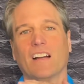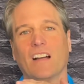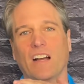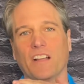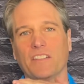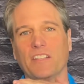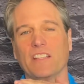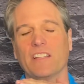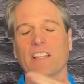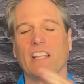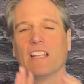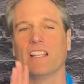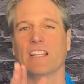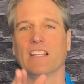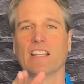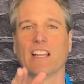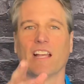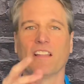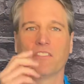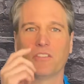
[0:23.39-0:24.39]
I'll tell you the
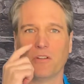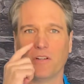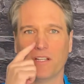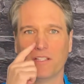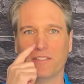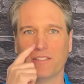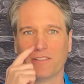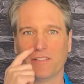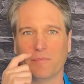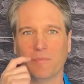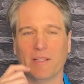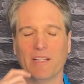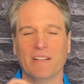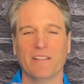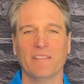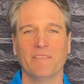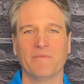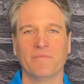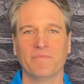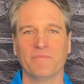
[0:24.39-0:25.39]
ending of that story in just a
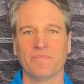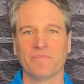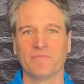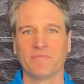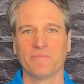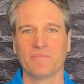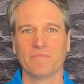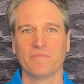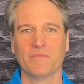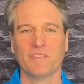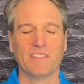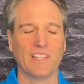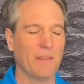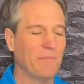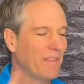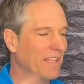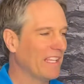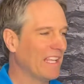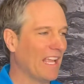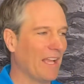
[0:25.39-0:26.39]
minute.
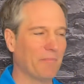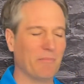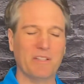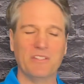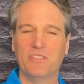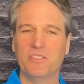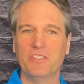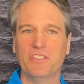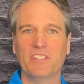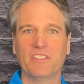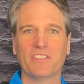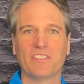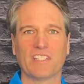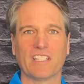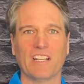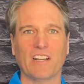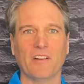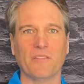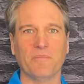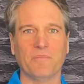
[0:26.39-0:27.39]
Same thing happened two years
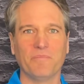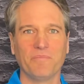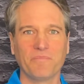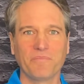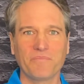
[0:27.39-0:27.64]
ago.